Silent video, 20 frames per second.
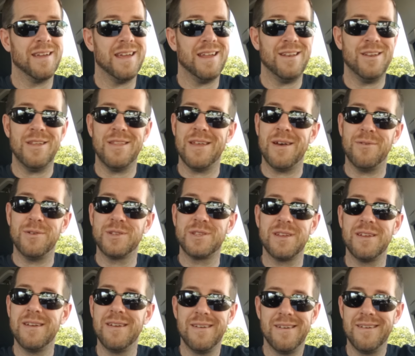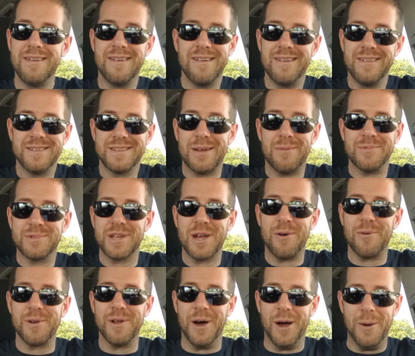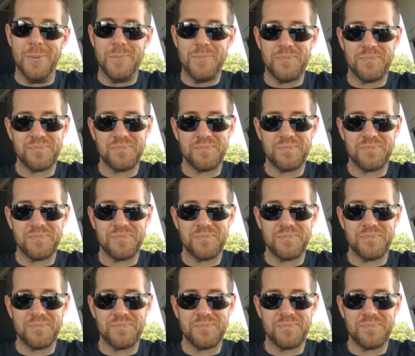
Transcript: he that was something's going on.